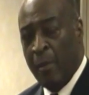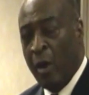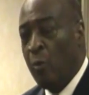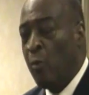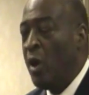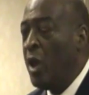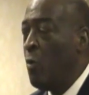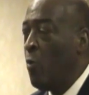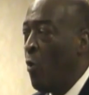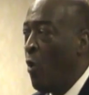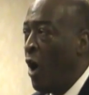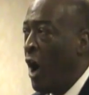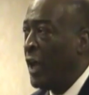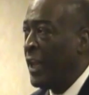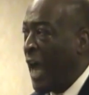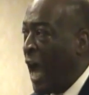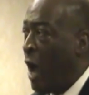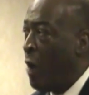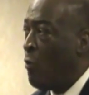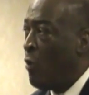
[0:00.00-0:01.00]
But
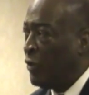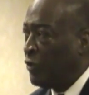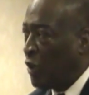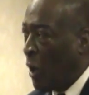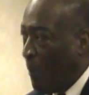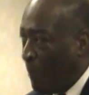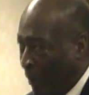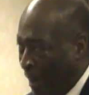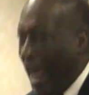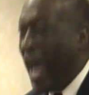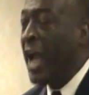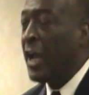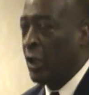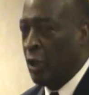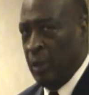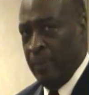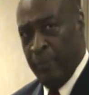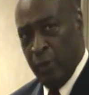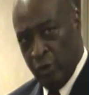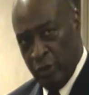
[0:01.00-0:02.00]
I want the
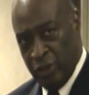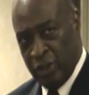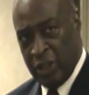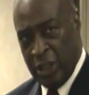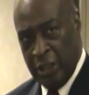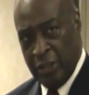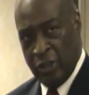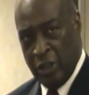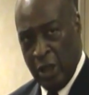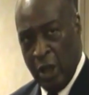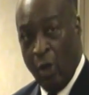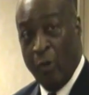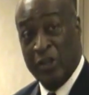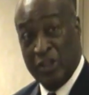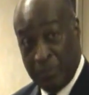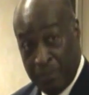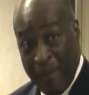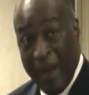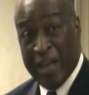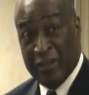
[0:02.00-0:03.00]
black community to
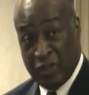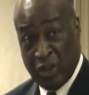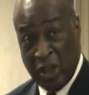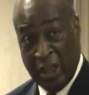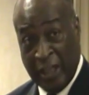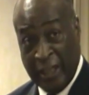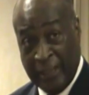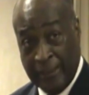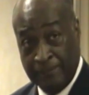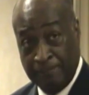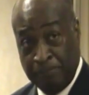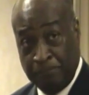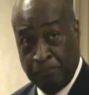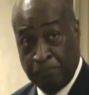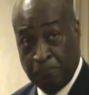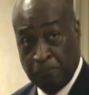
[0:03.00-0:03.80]
know, especially,